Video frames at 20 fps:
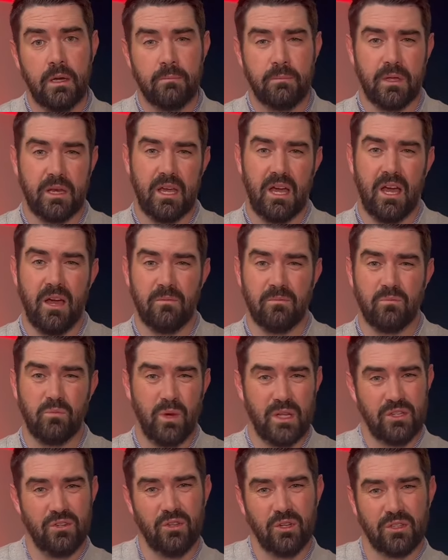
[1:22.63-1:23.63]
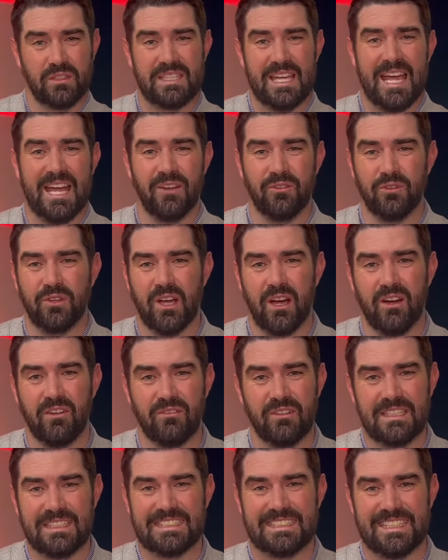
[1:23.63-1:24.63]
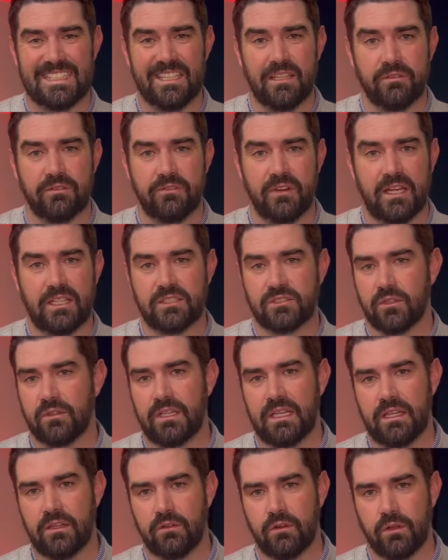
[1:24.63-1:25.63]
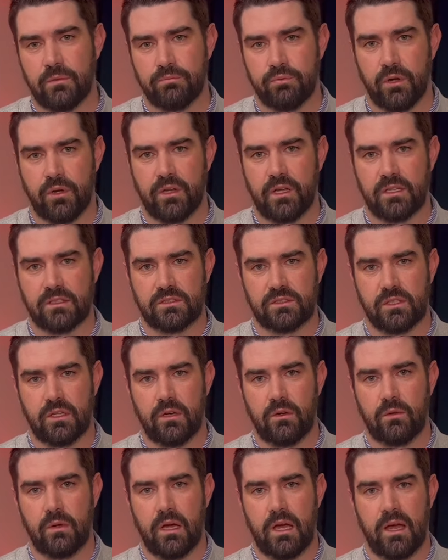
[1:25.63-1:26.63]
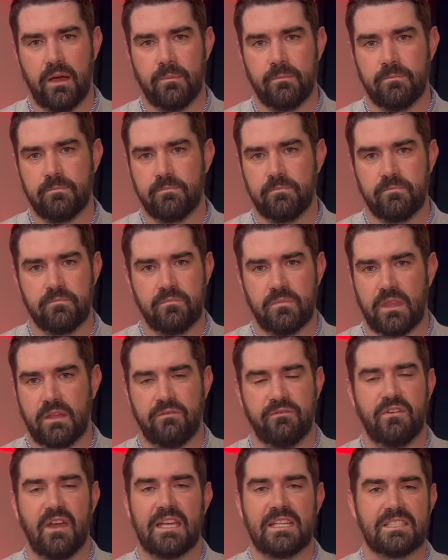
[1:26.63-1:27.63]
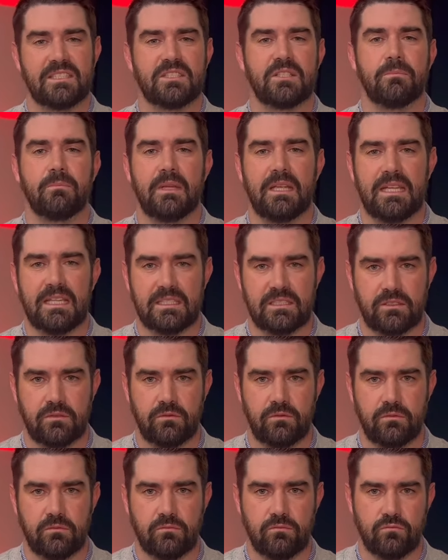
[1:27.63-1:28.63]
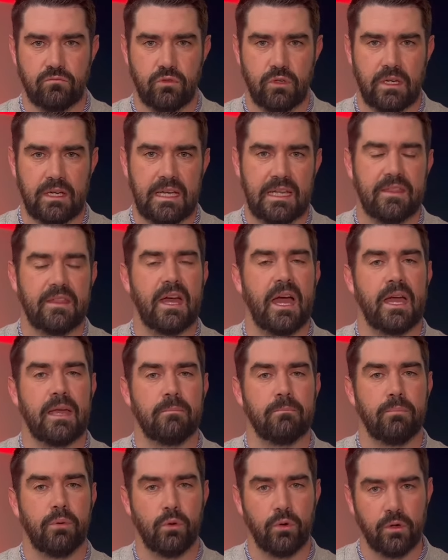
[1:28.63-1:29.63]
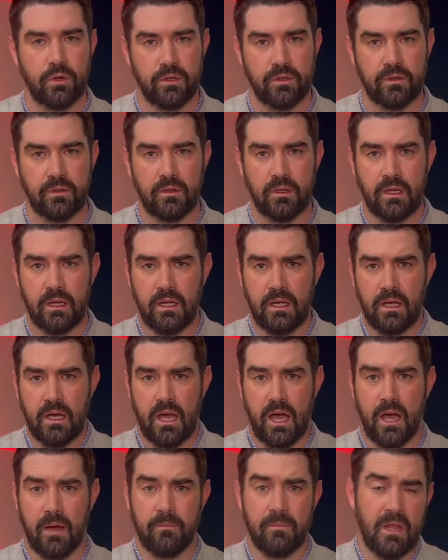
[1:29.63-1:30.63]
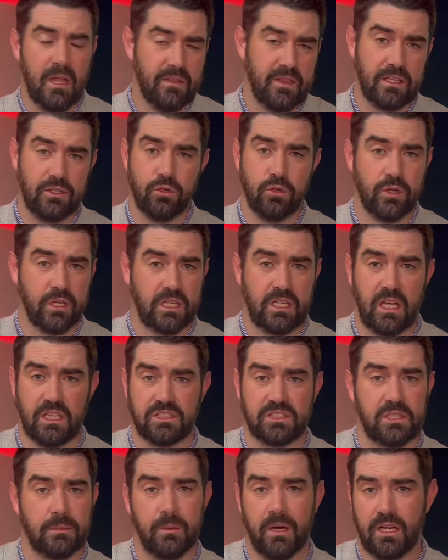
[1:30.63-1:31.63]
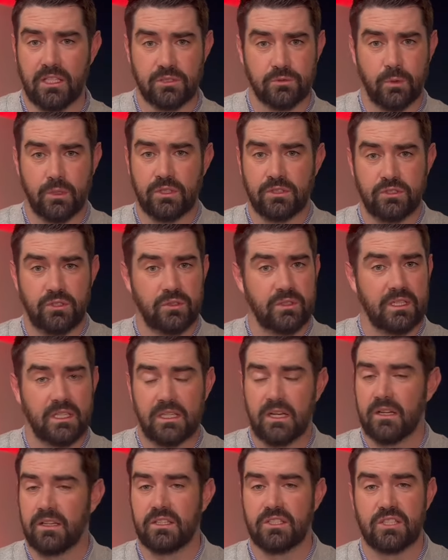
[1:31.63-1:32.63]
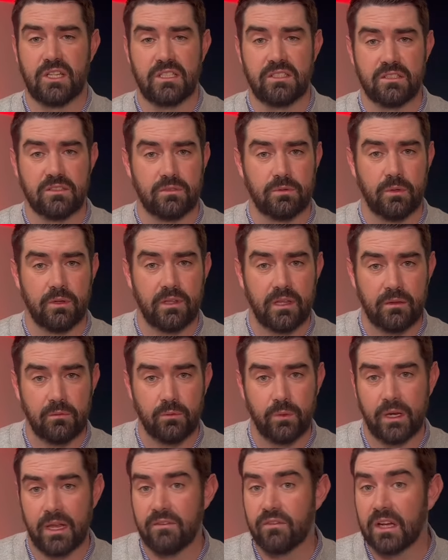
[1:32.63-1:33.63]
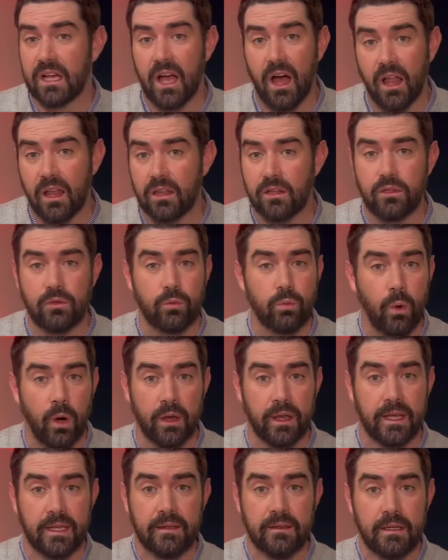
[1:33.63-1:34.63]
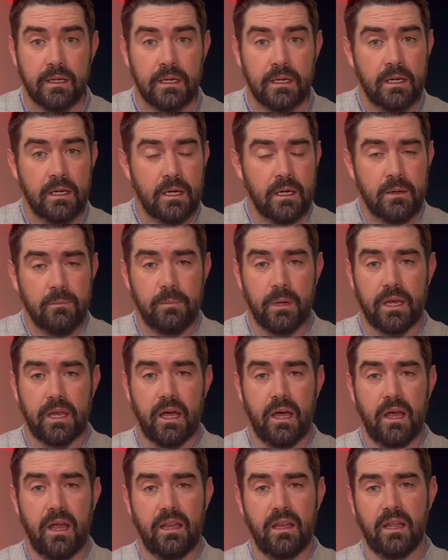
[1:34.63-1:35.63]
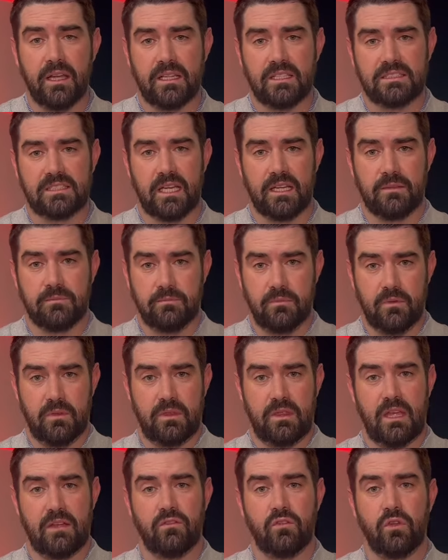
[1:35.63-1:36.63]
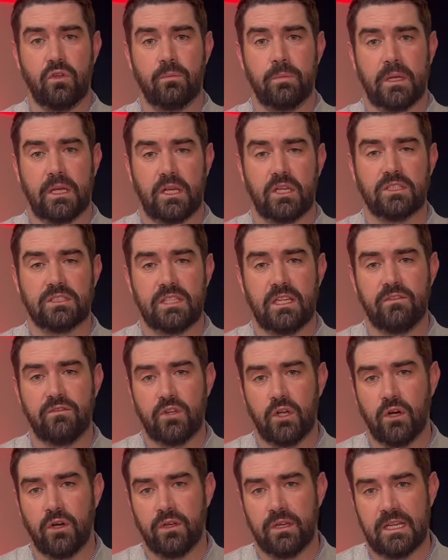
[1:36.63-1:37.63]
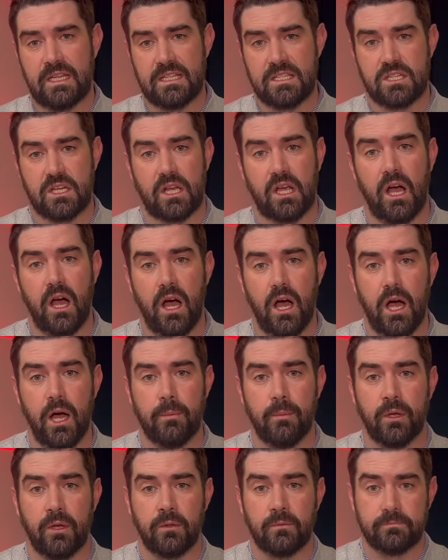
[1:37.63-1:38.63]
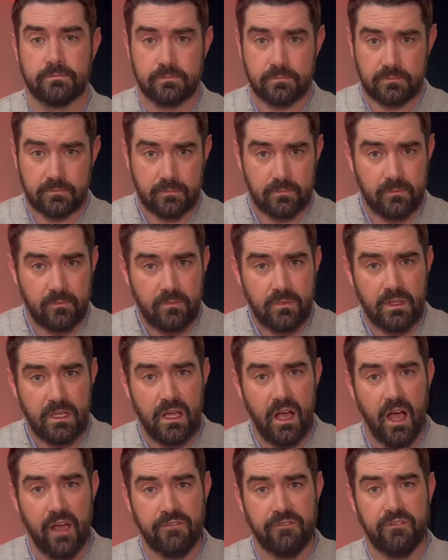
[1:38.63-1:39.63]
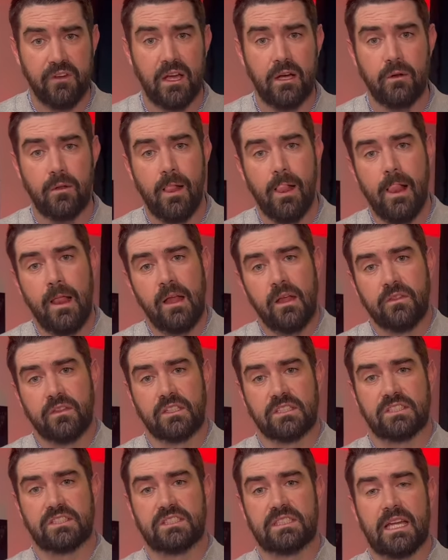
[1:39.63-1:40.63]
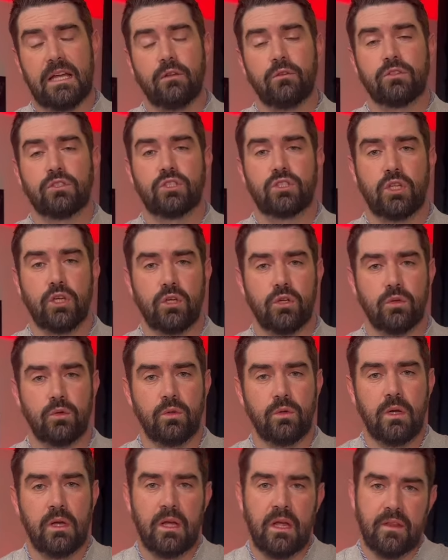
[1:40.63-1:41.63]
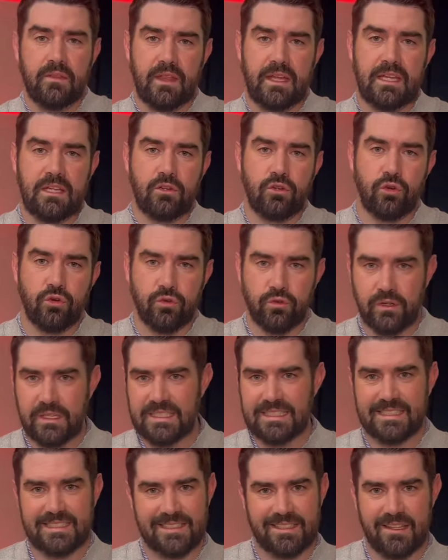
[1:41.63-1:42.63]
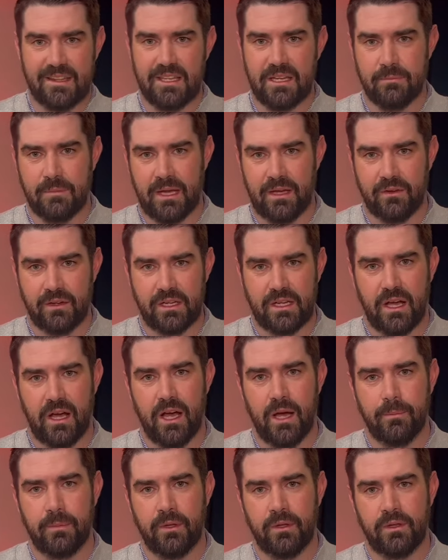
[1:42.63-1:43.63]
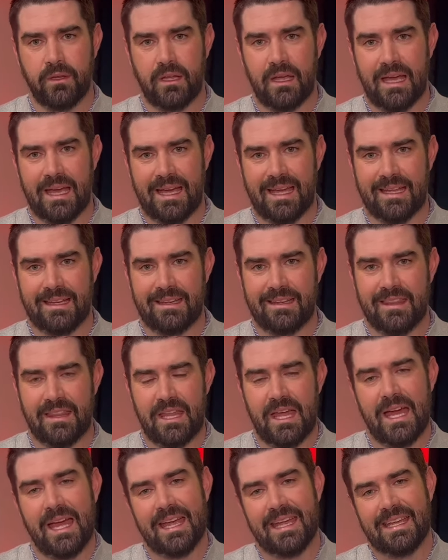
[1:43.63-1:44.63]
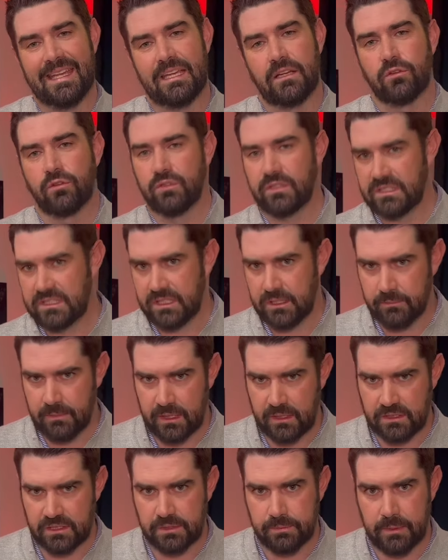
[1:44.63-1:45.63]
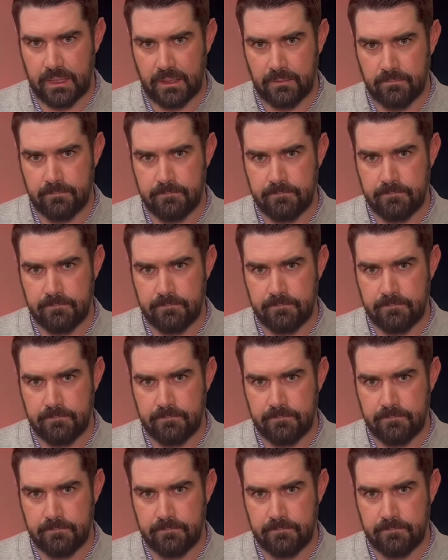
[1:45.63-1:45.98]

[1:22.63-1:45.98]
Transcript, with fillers: But um, when you look down, you can't really see the face on either of the products. So um, the face to me isn't really that important. Um, they do the customized ones. You can kind of change it to whatever color you wanted. But uh, like I say, they because they've gone into carbon, I felt the Stealth 2, they increased the amount of carbon and that increased the amount of spin.